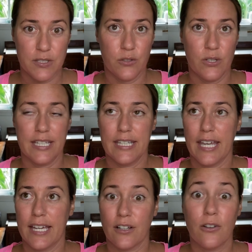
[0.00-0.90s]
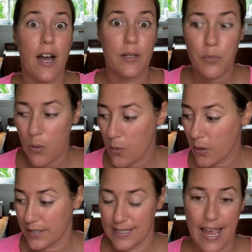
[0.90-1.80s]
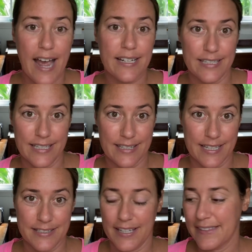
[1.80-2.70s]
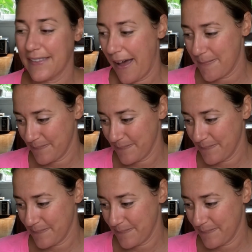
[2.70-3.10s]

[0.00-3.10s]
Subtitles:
You can get clogged pores, acne, things like that.